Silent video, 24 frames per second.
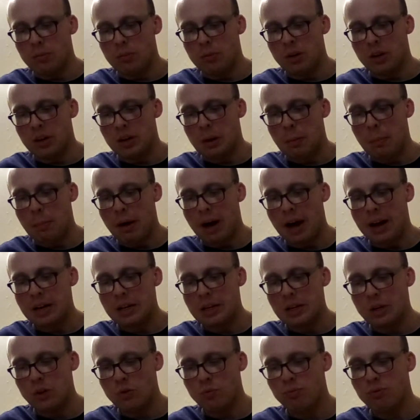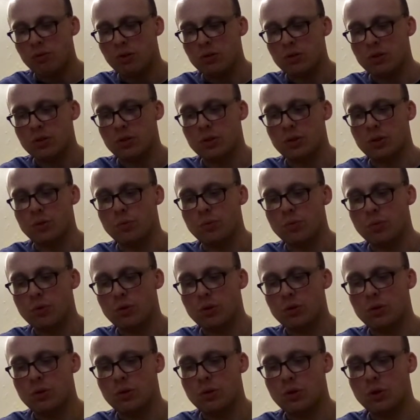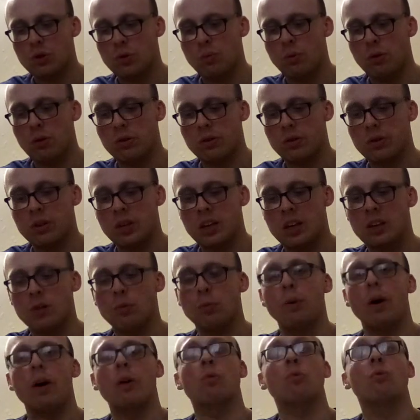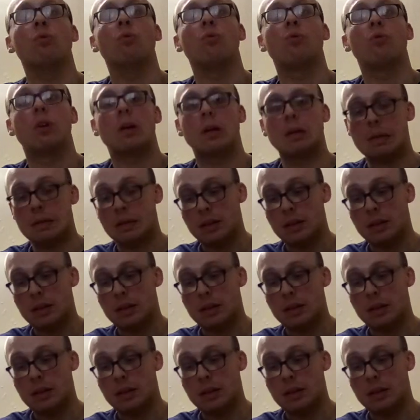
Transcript: but a companion of prostitutes squanders his wealth.